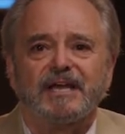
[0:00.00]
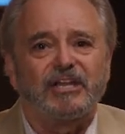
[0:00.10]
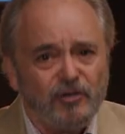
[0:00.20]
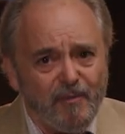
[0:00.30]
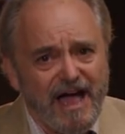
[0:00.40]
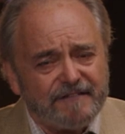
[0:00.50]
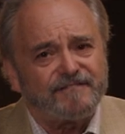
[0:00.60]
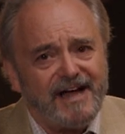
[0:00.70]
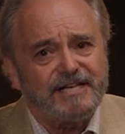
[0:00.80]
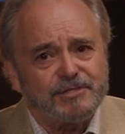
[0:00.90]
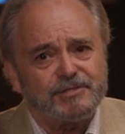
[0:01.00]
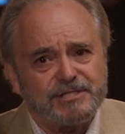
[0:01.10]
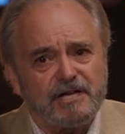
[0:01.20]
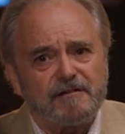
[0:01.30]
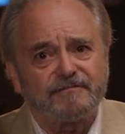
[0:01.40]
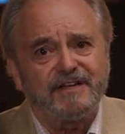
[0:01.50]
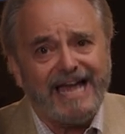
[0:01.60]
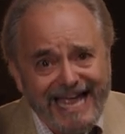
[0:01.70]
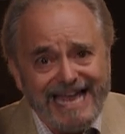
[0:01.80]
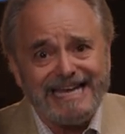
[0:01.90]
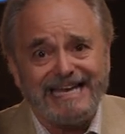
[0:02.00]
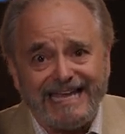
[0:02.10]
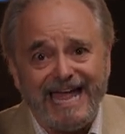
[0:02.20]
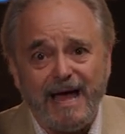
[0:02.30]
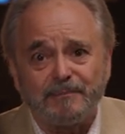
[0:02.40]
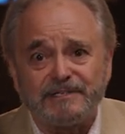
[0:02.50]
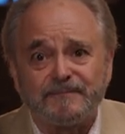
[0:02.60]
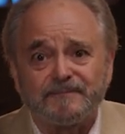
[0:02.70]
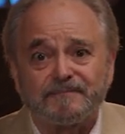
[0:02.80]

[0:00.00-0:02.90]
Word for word: you might find yourself handicapped